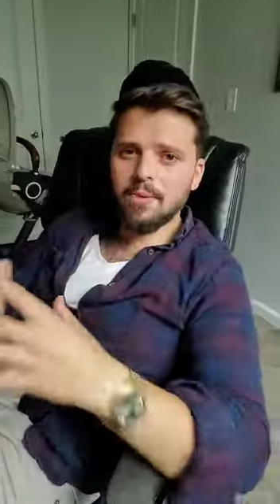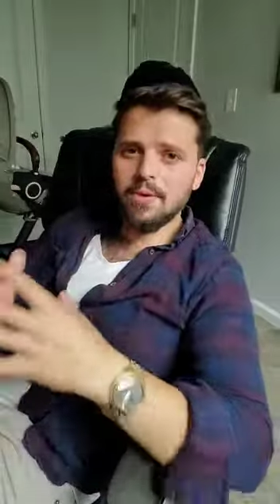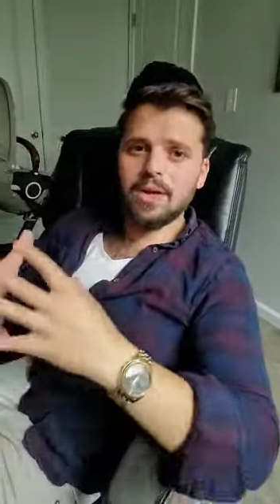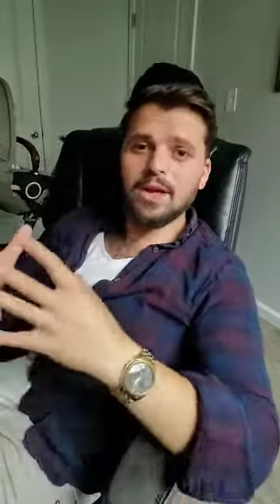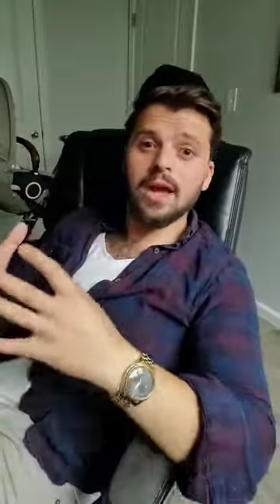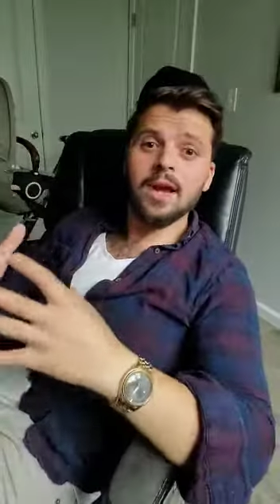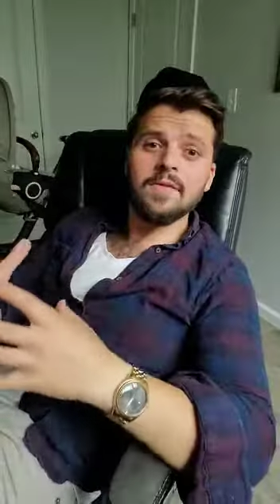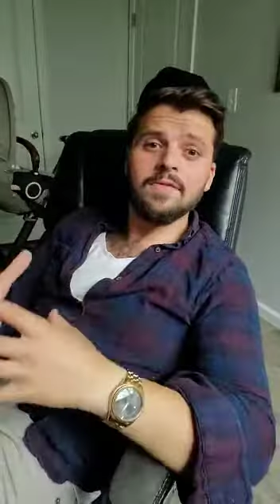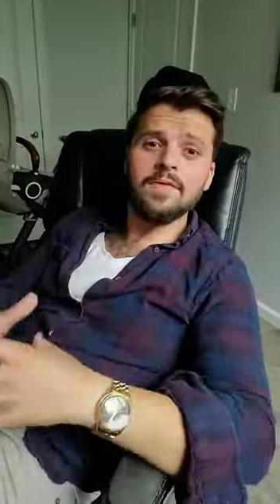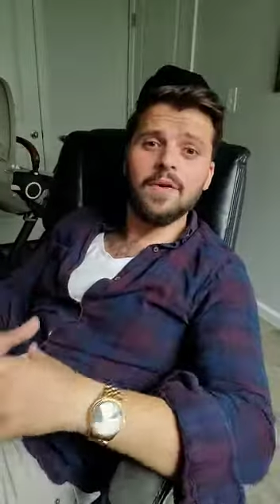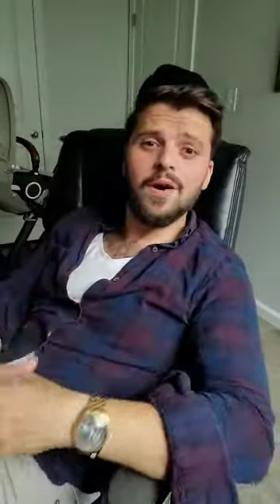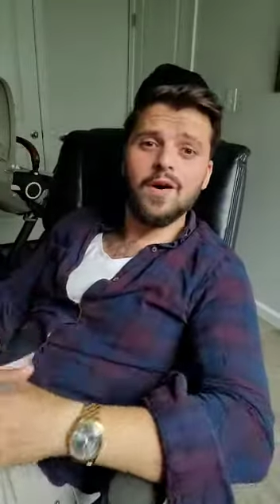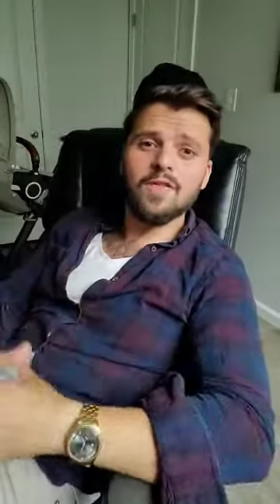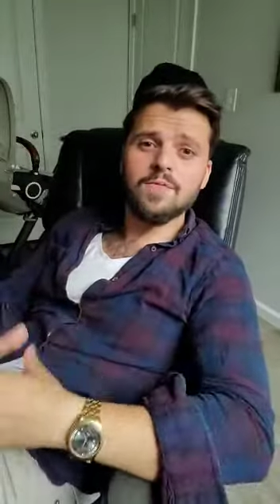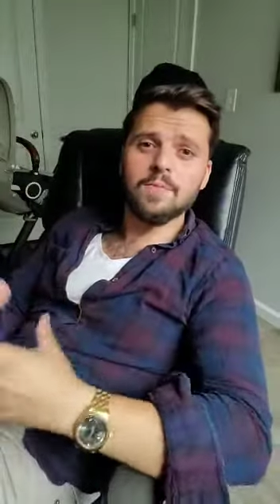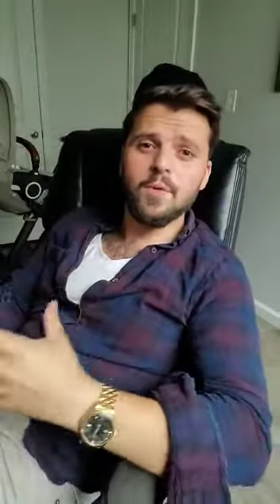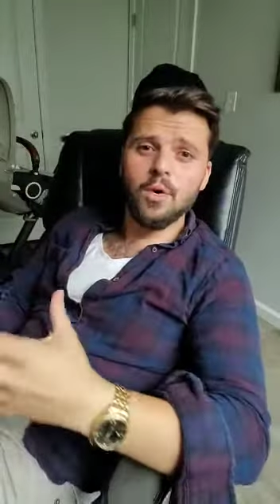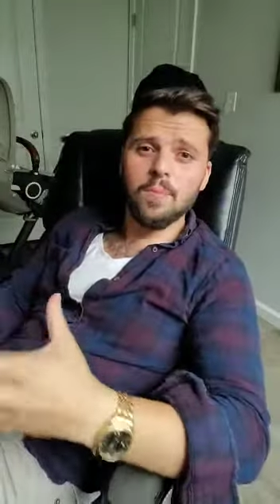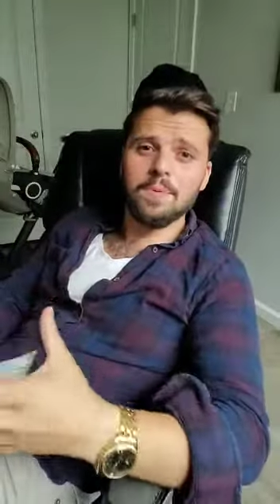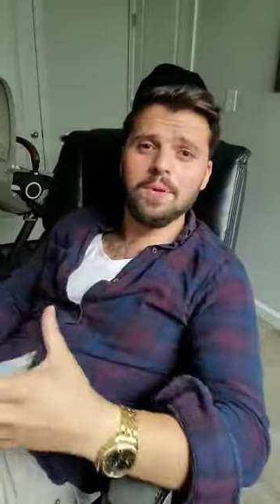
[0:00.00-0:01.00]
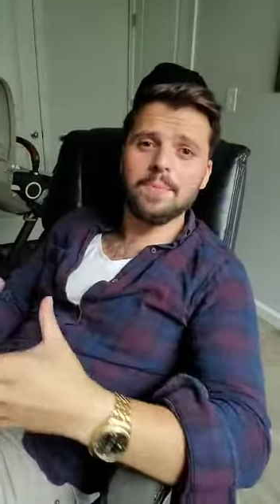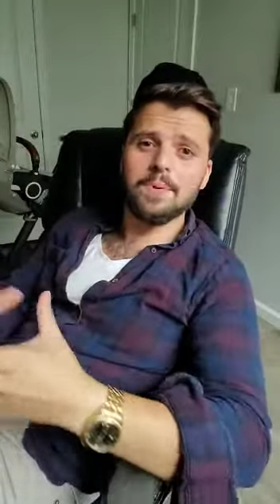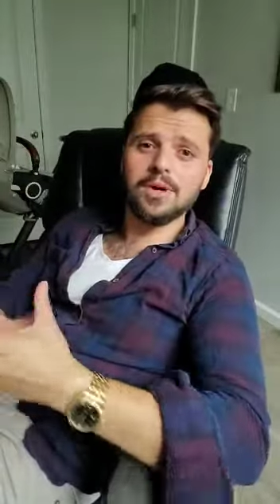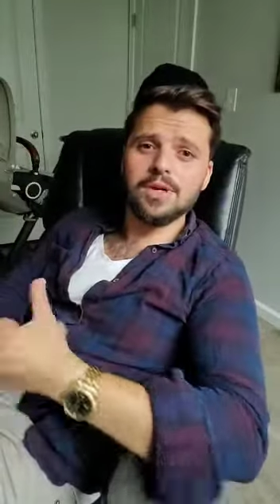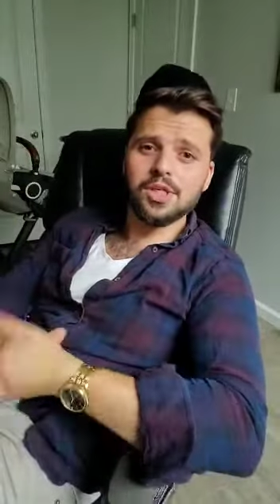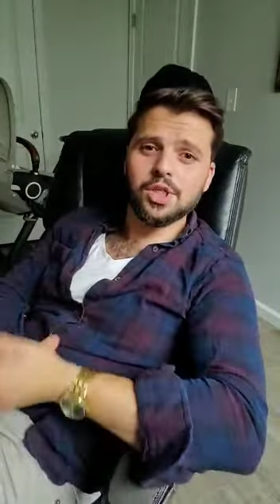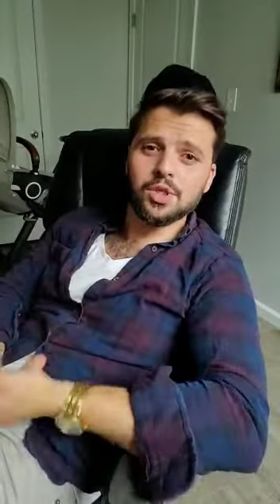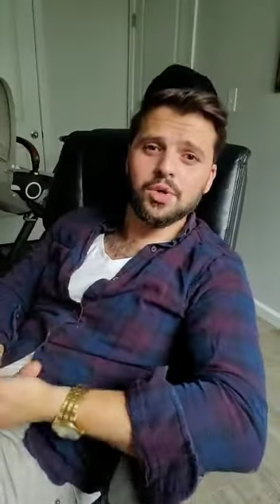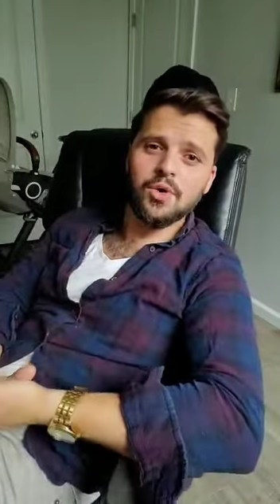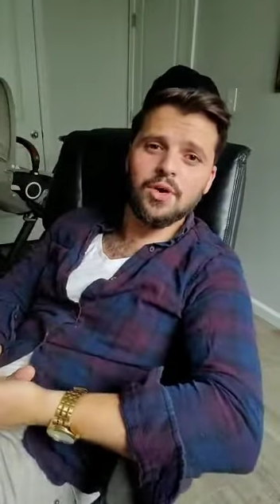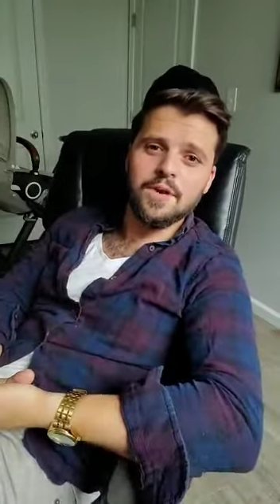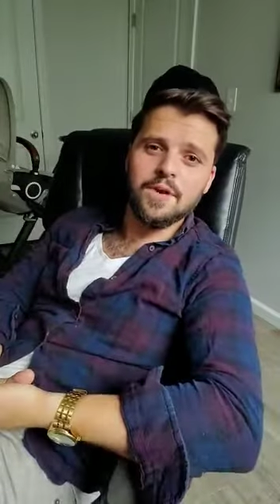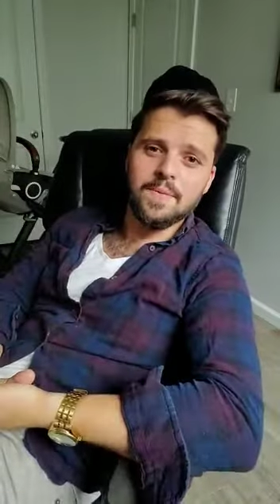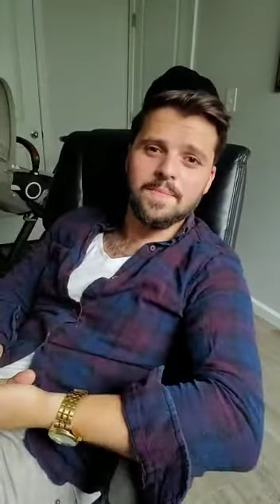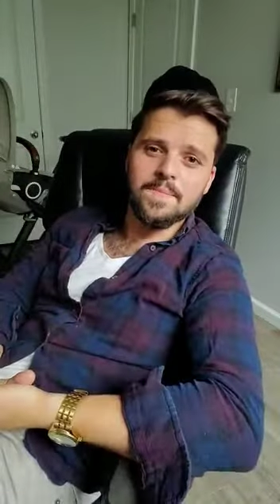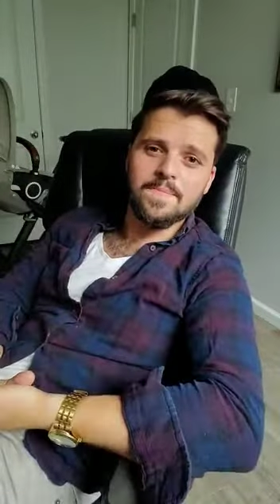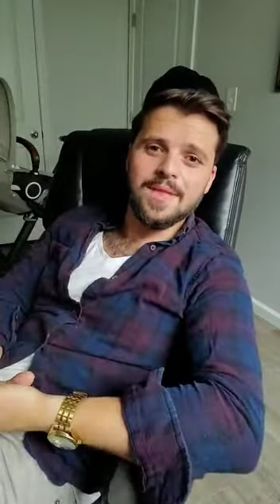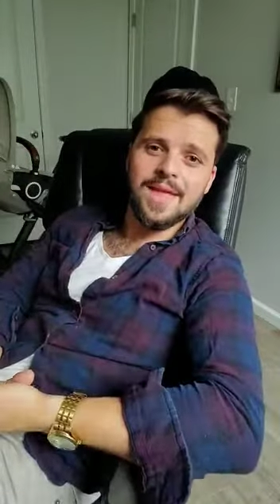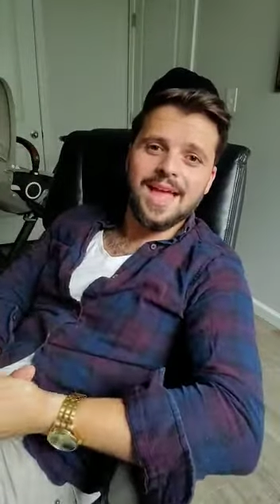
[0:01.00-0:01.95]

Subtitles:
can get involved, more people can join.